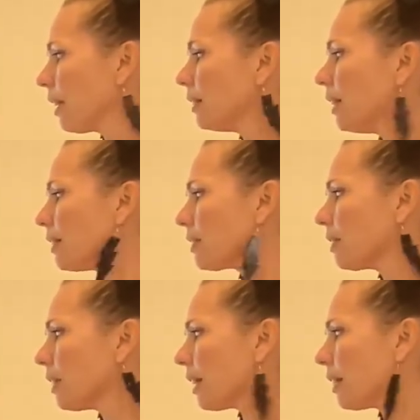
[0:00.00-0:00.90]
Let's
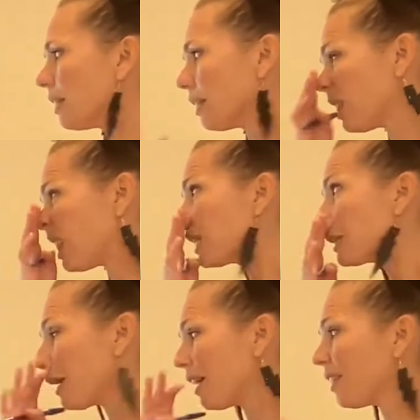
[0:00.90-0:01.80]
look at this
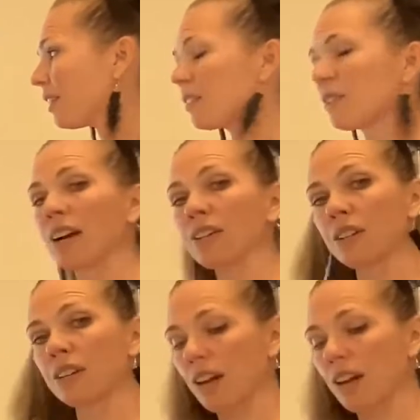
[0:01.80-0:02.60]
other structure